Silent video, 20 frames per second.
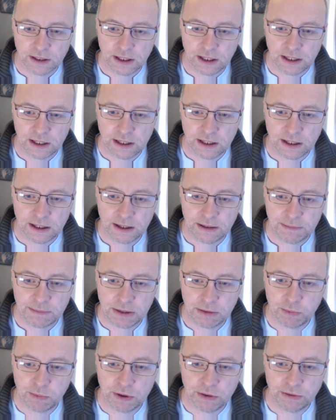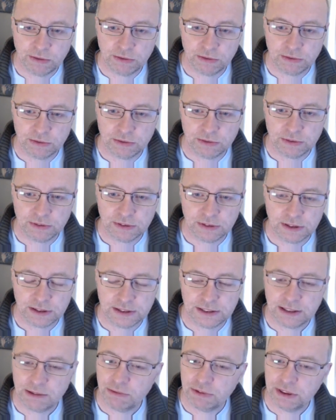
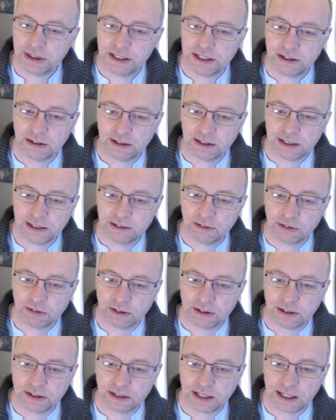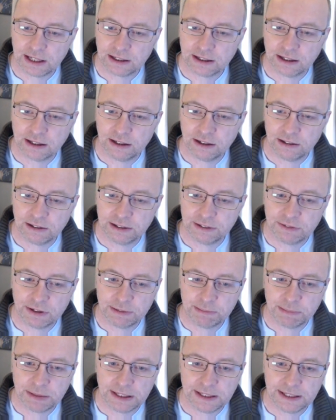Don't think I'll unlock that card if I
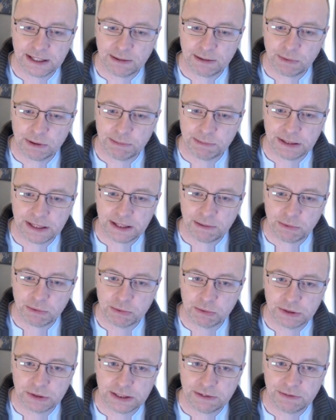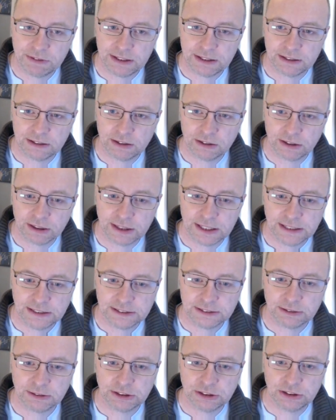play that one, but that one will definitely unlock this.
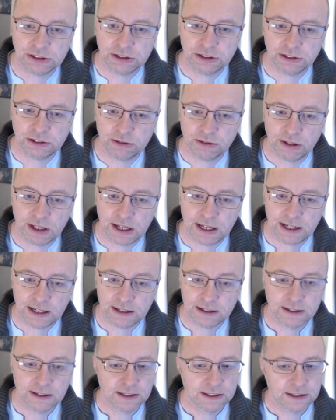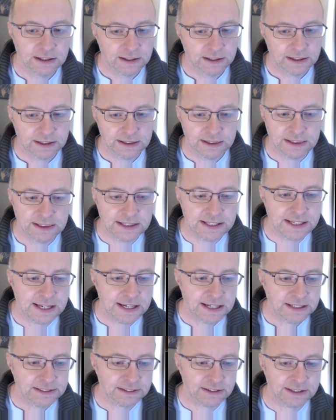I should do that.
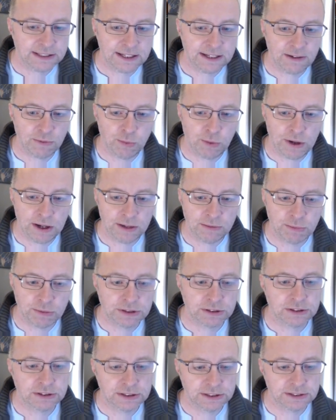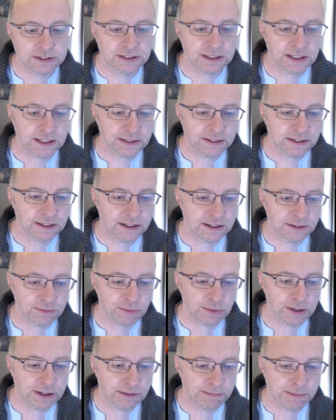Yes, I get a 1, which, because it's a gun card,
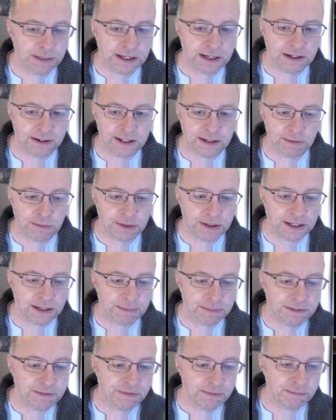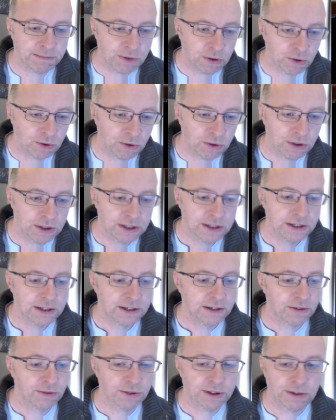will help power that one up even more,
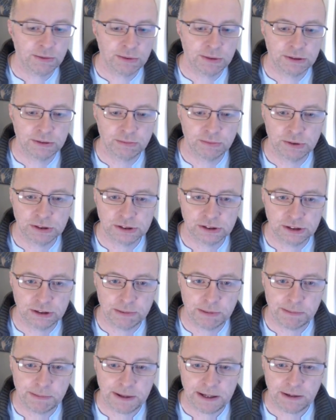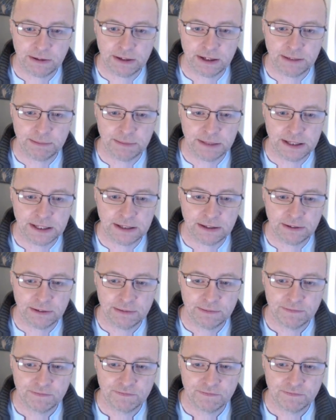although we're super powered up now.